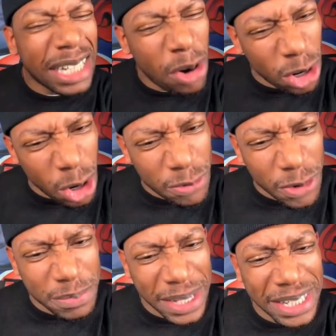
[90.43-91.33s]
uh, I just, he, he,
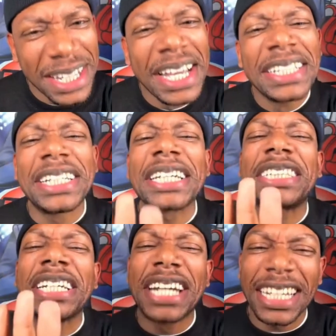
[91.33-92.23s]
chose. He could have
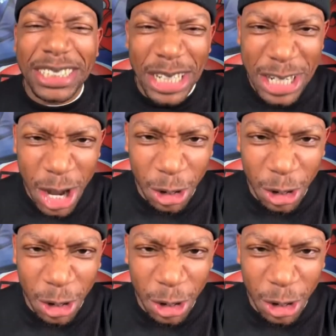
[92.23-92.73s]
chose Avanesyan